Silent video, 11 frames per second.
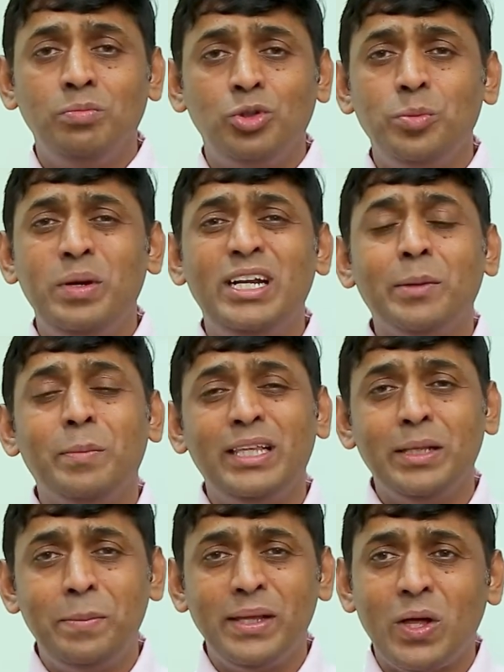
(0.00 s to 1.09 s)
to be done by
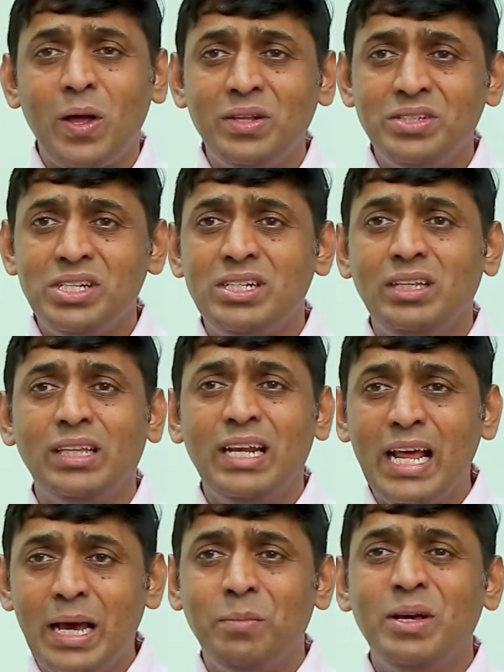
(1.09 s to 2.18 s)
the pathologist in the
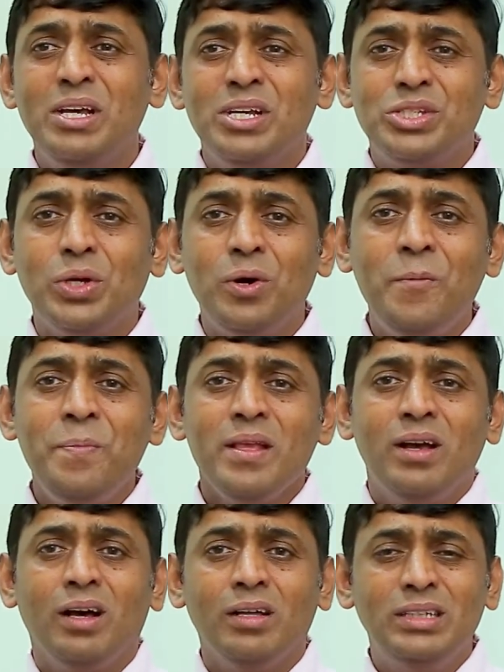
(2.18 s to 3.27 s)
lab. So
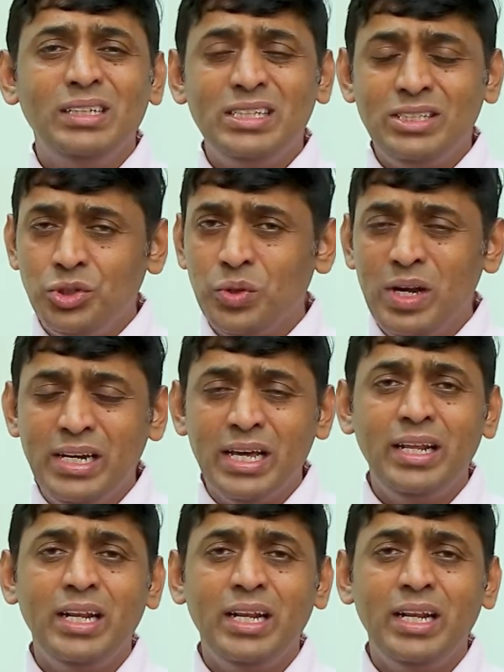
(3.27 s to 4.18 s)
this is usually done in